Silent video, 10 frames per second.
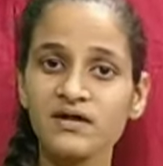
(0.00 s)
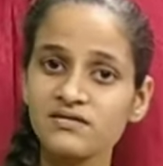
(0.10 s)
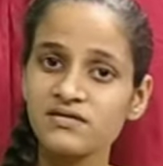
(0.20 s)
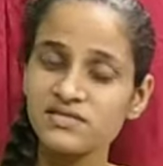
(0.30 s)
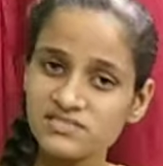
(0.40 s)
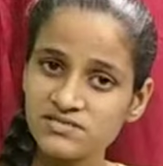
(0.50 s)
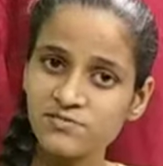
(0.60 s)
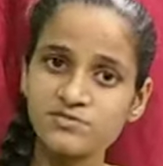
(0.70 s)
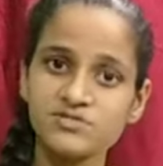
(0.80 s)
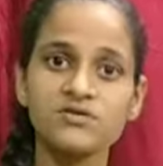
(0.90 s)

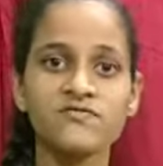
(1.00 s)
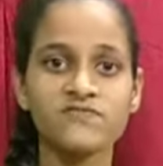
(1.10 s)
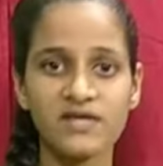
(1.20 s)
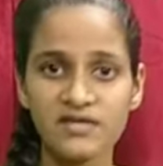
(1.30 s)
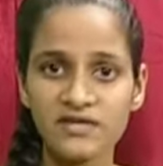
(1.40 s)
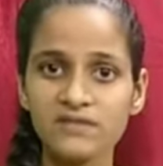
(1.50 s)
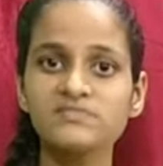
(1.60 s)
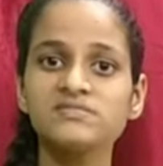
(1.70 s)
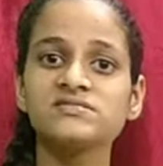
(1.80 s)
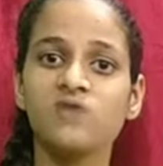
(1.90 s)
distribution of the income
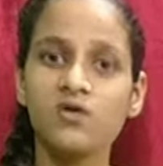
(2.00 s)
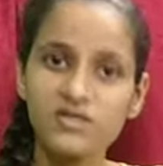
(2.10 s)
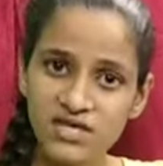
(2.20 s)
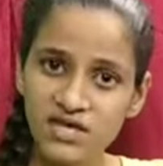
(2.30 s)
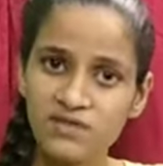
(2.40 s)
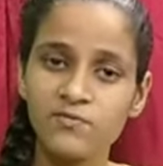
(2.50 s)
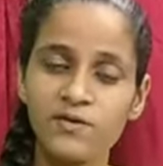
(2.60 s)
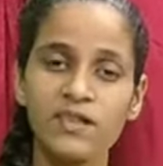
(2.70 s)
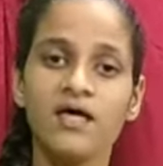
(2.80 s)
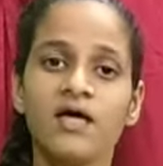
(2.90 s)
is not
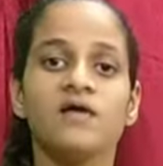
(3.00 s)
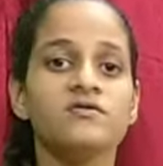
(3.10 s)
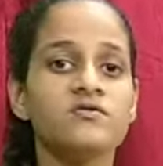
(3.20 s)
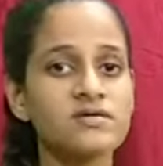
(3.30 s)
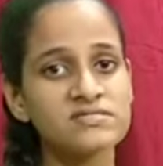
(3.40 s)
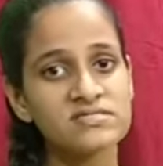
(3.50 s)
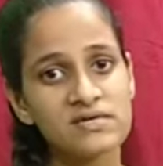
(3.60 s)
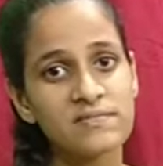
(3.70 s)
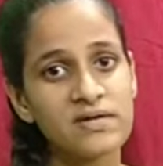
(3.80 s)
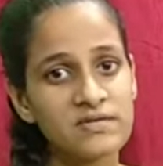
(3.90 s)
equal. You can see
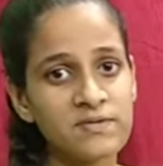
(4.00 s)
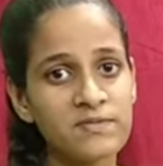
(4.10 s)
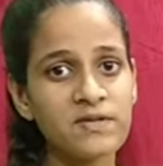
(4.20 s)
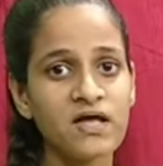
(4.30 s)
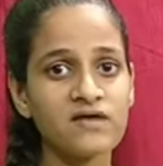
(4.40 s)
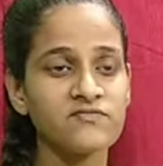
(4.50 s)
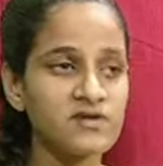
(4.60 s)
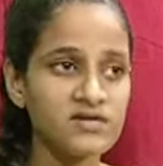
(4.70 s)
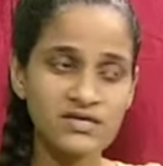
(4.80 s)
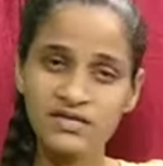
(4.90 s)
many people are
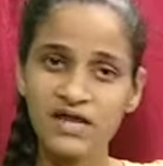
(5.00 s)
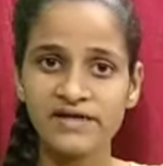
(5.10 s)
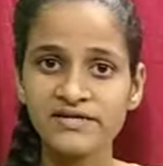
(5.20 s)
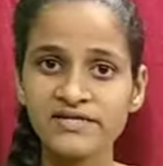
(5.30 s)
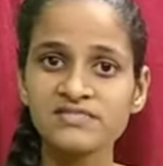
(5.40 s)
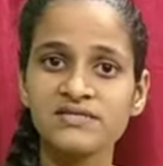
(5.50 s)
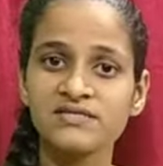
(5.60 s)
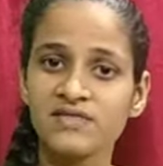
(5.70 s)
working in ITs and they